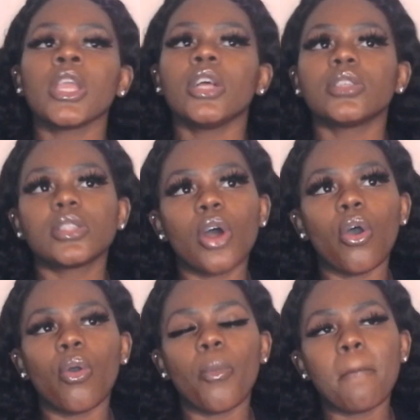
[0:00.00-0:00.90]

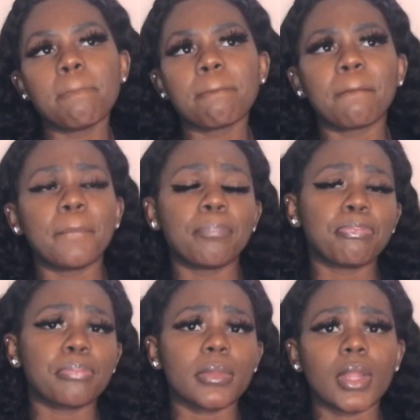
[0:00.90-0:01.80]
So
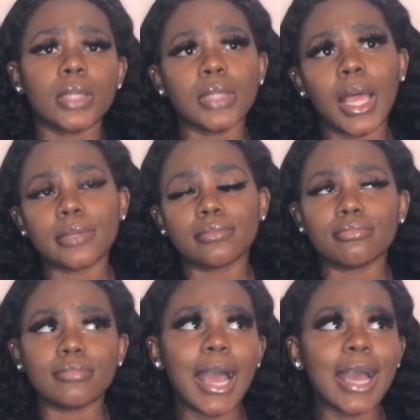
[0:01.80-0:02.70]
like,
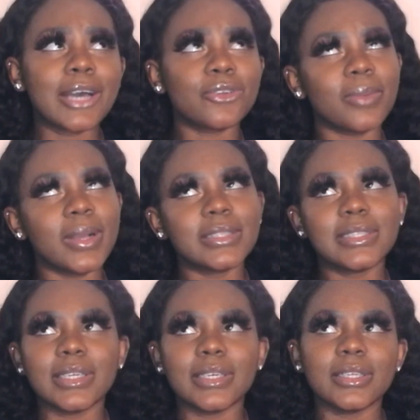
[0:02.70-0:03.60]
I couldn't wait
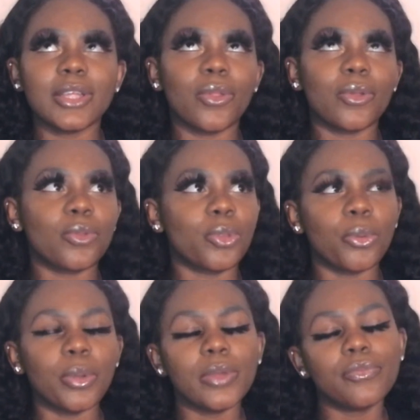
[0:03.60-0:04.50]
till
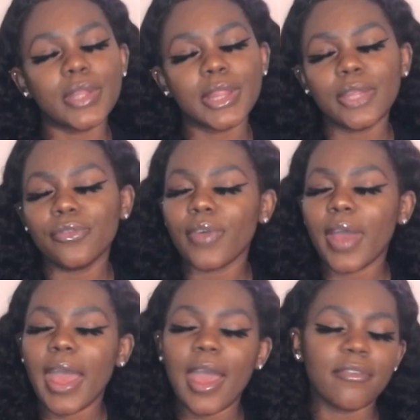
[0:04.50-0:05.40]

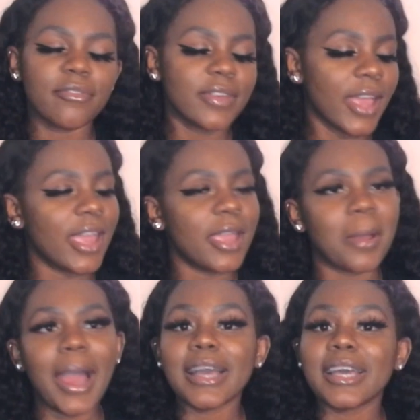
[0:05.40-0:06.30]
3:55 came.
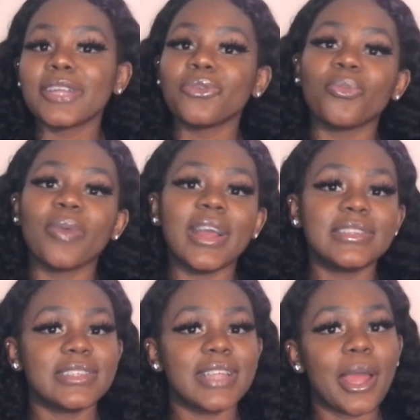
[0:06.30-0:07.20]
I couldn't wait
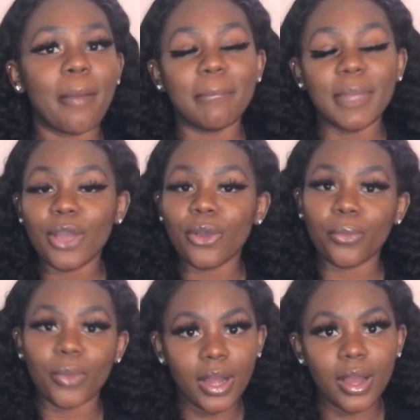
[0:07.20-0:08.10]
till that bell
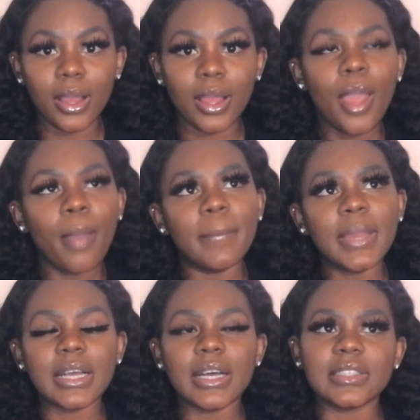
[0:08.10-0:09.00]
rung
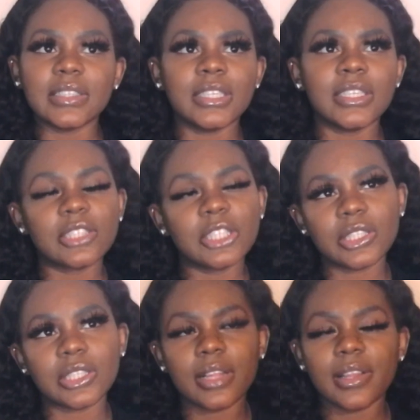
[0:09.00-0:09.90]
because in
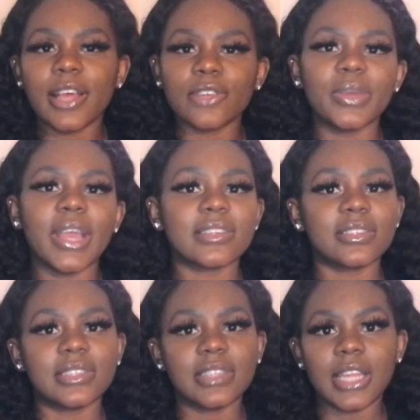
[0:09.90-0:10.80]
this class we had to
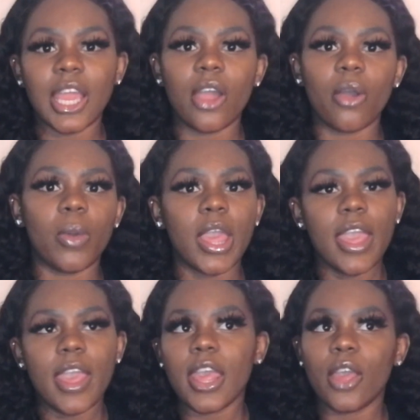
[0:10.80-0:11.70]
sit down
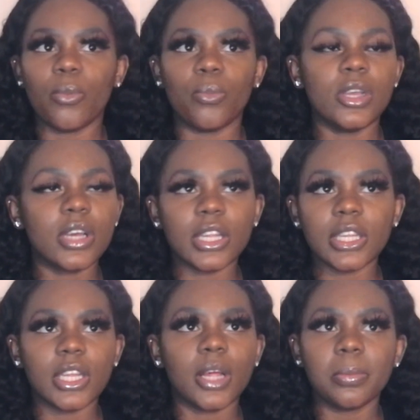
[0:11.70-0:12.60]
and we couldn't
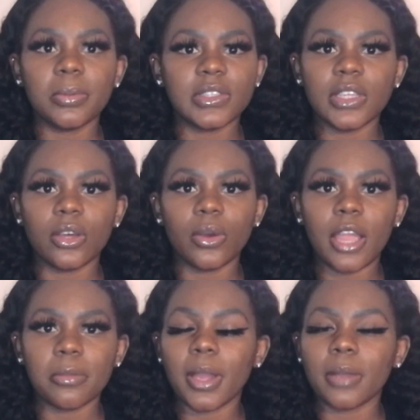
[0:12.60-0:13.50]
get up until
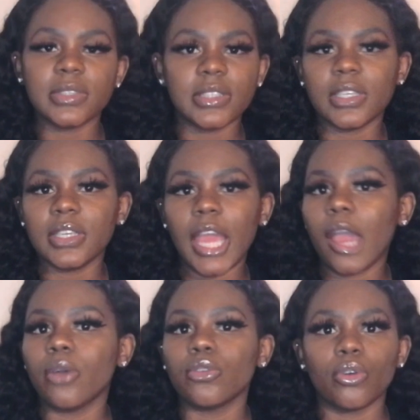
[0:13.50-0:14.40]
everybody was sitting
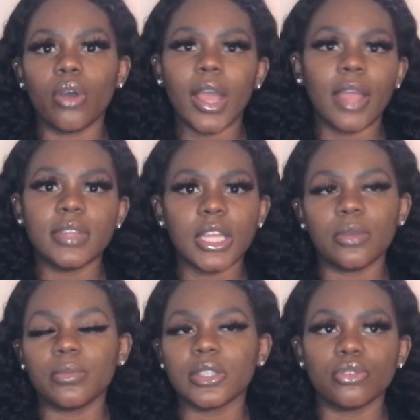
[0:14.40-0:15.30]
down or
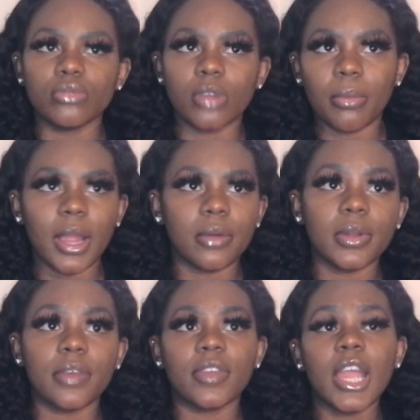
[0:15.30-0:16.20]
everything was right or
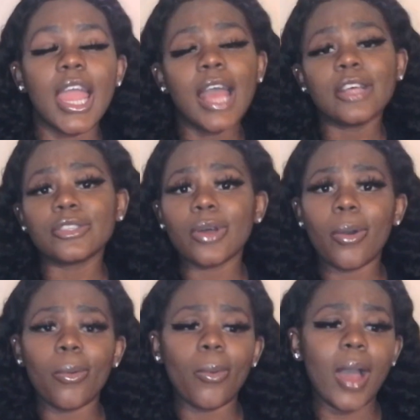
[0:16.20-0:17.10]
whatever.
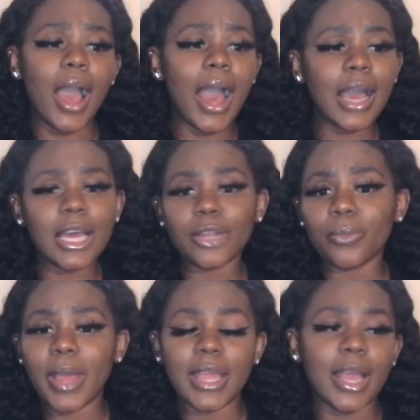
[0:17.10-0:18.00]
So I couldn't
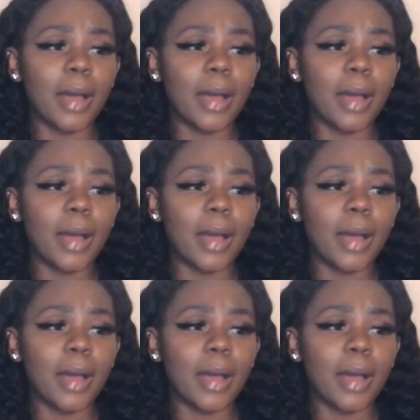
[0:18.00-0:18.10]
wait.